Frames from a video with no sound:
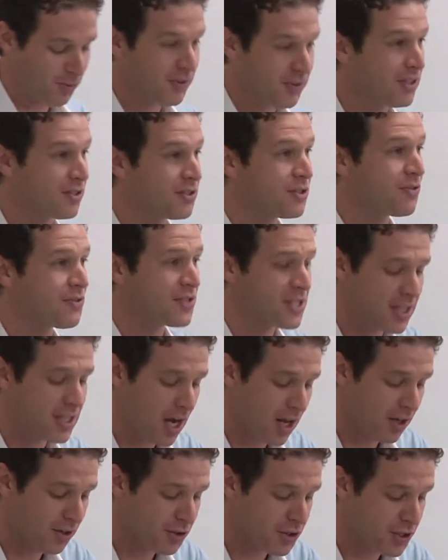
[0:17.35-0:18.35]
fields of
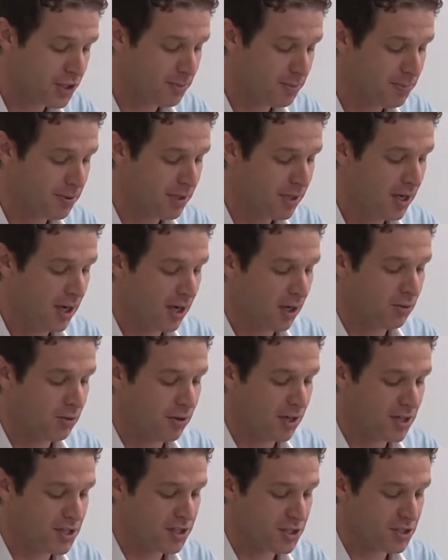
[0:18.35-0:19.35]
scholarship
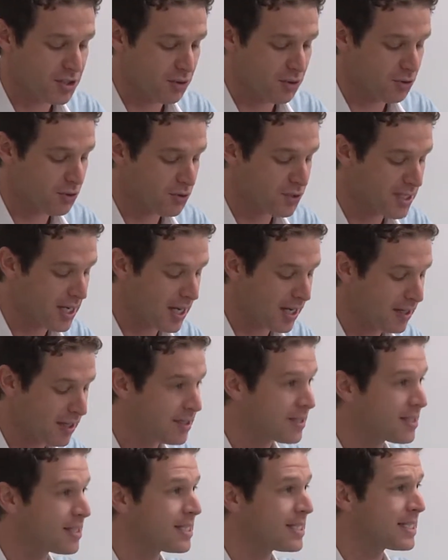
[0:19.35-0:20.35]
across the social
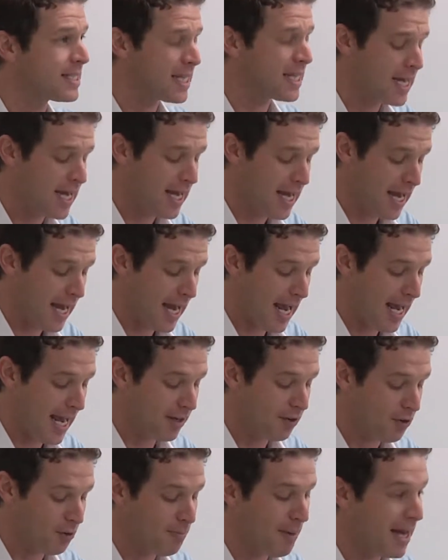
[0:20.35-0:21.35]
sciences and
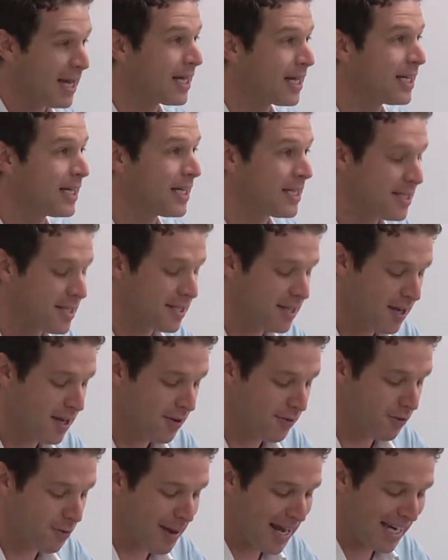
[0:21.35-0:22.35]
humanities,
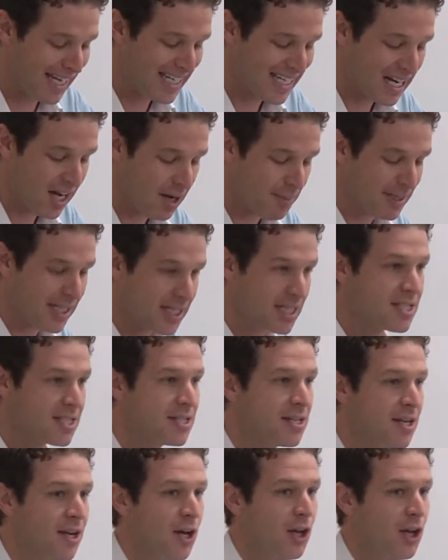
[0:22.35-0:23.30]
from economics,